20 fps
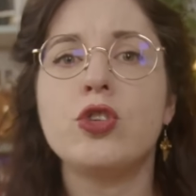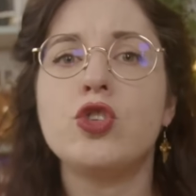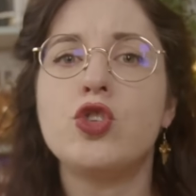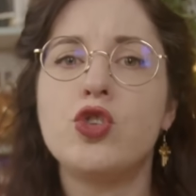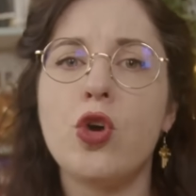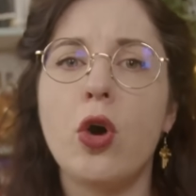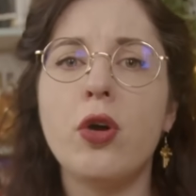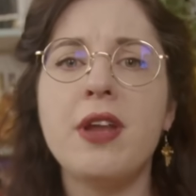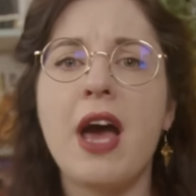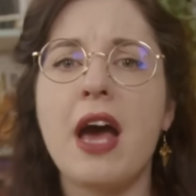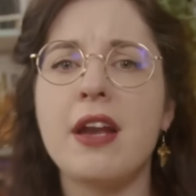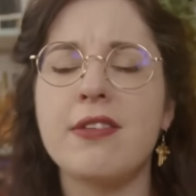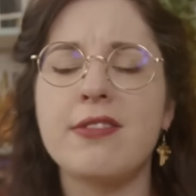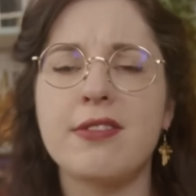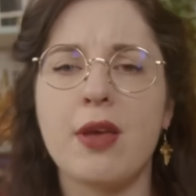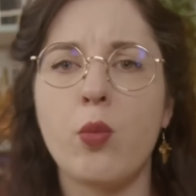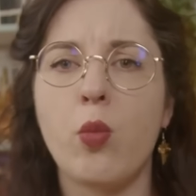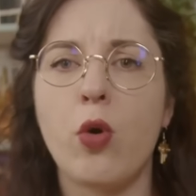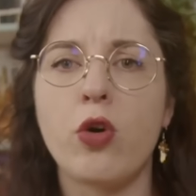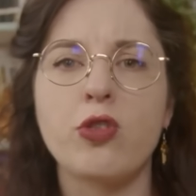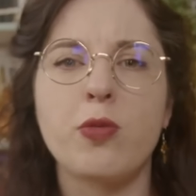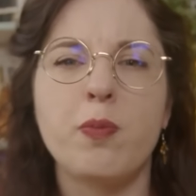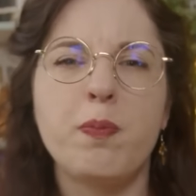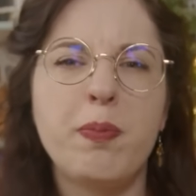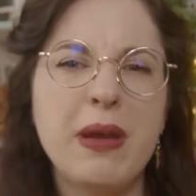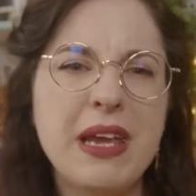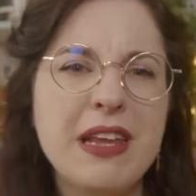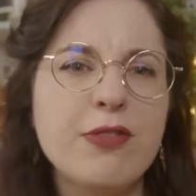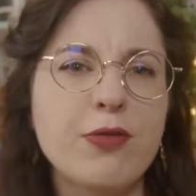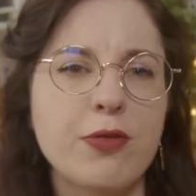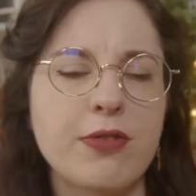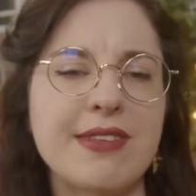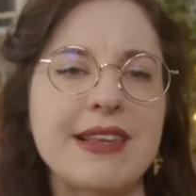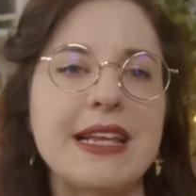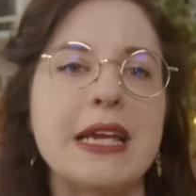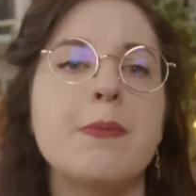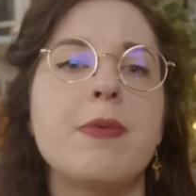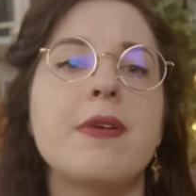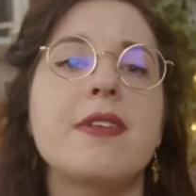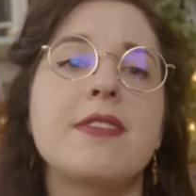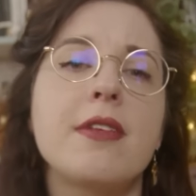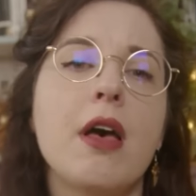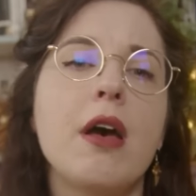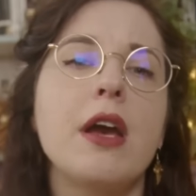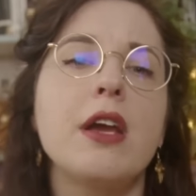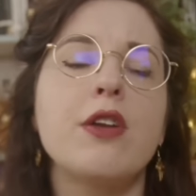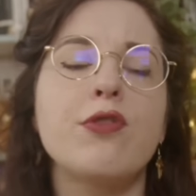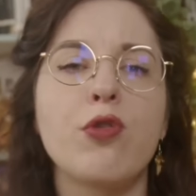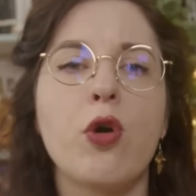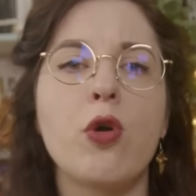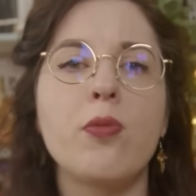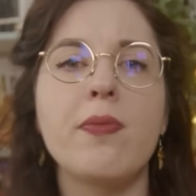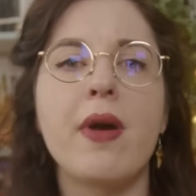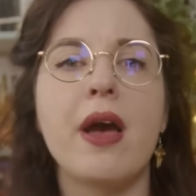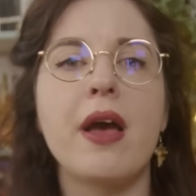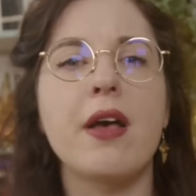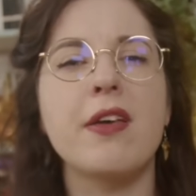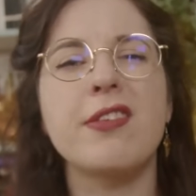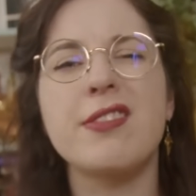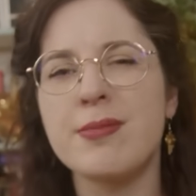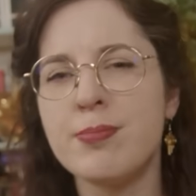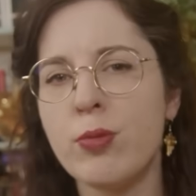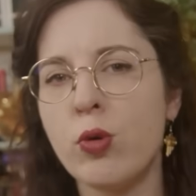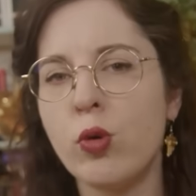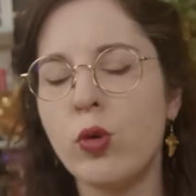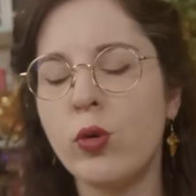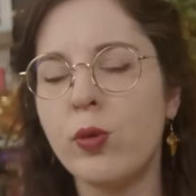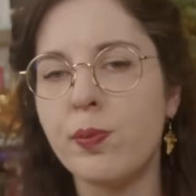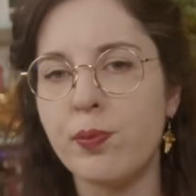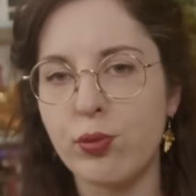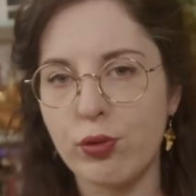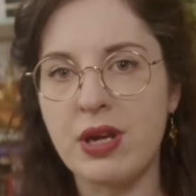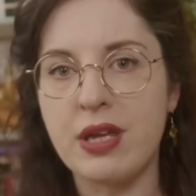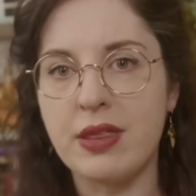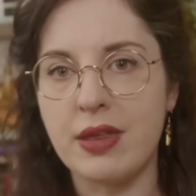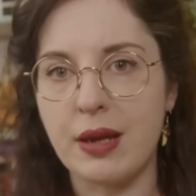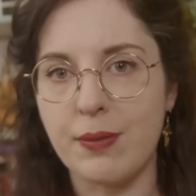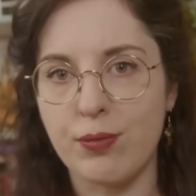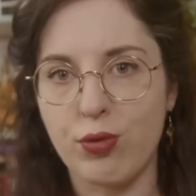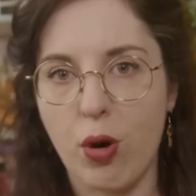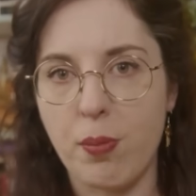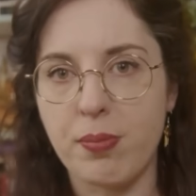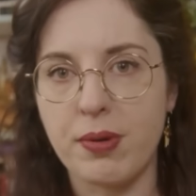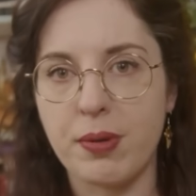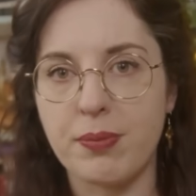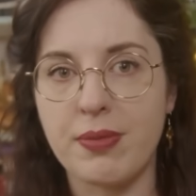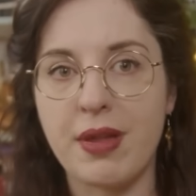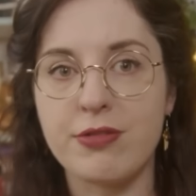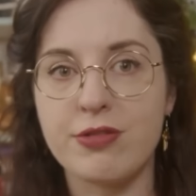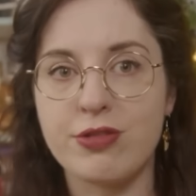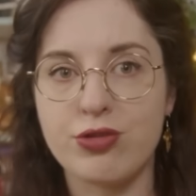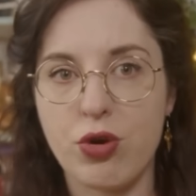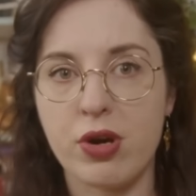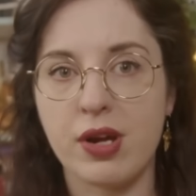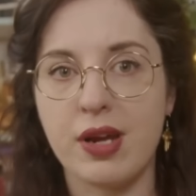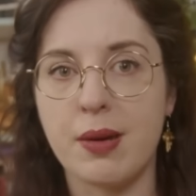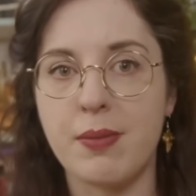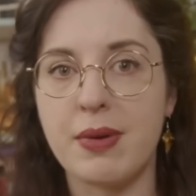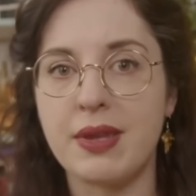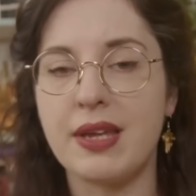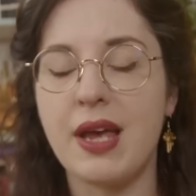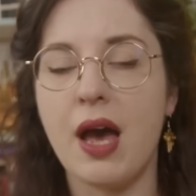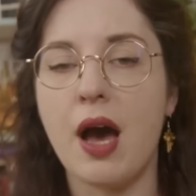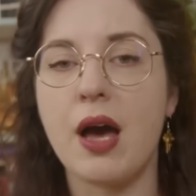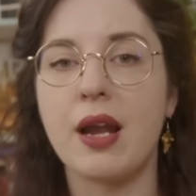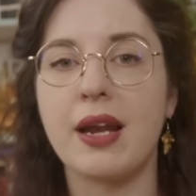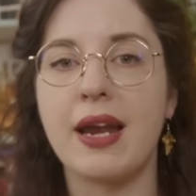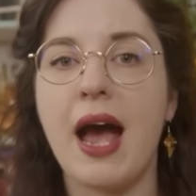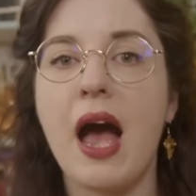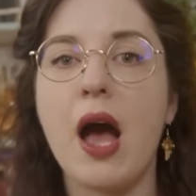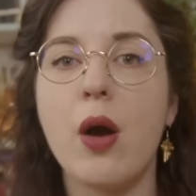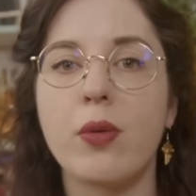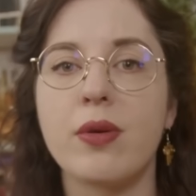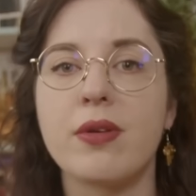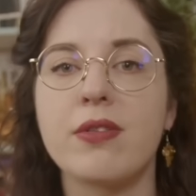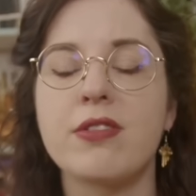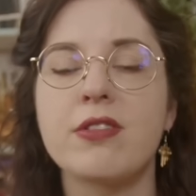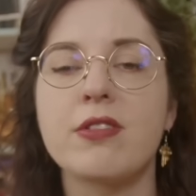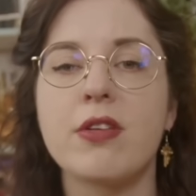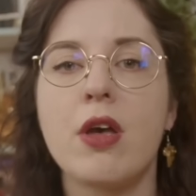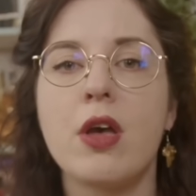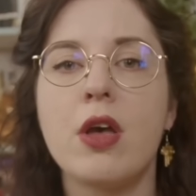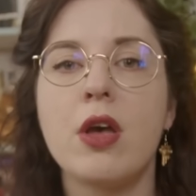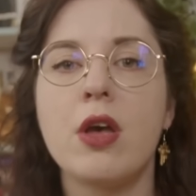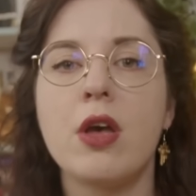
John had a somewhat peaceful sleep aside from a small breathing problem that struck him in the early hours.